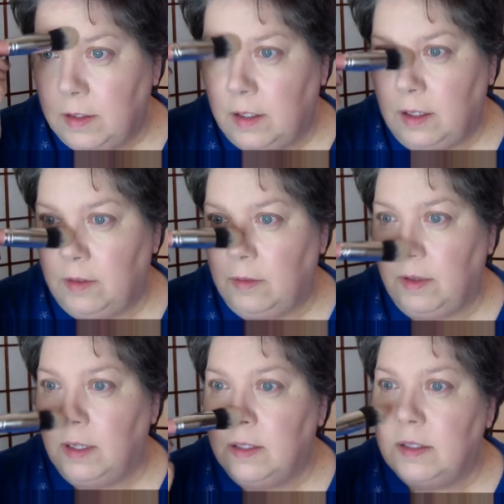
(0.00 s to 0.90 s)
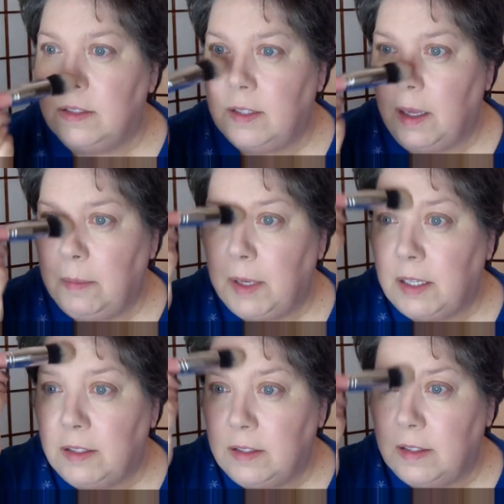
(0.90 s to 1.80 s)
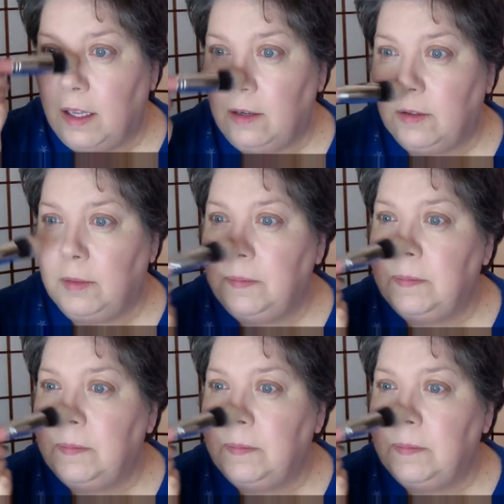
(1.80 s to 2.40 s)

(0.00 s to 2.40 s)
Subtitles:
to set my concealer.